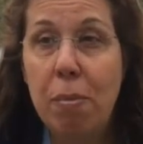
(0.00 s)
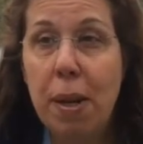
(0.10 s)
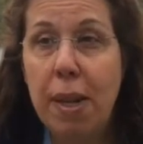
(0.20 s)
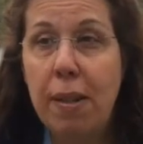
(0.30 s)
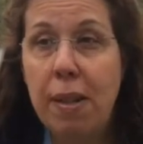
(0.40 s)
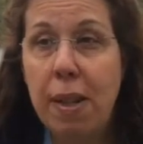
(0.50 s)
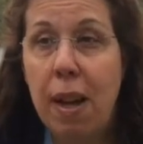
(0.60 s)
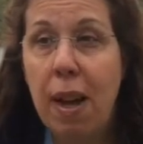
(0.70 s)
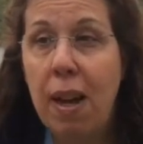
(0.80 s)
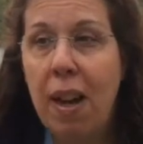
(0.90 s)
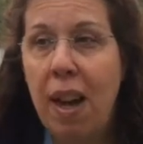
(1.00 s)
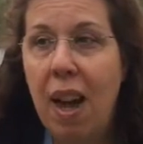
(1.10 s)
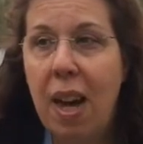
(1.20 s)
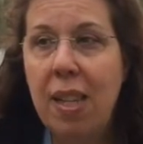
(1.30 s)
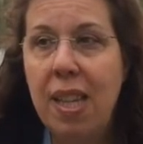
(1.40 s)
but uh,
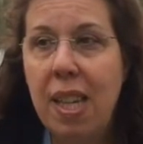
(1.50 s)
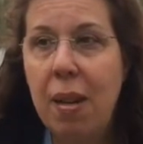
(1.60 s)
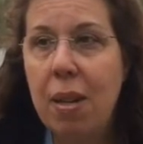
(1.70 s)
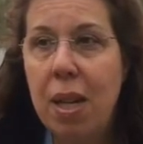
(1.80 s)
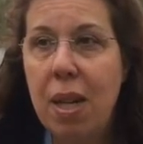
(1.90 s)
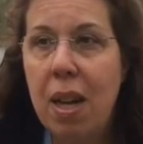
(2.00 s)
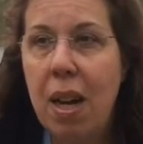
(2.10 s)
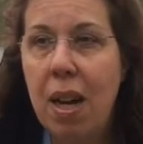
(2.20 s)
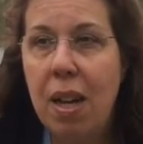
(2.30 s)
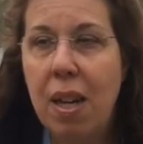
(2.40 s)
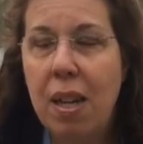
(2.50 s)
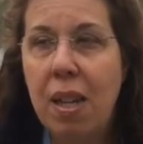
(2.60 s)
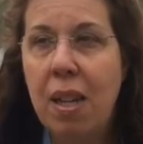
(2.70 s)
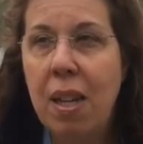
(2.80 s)
I think I'm gonna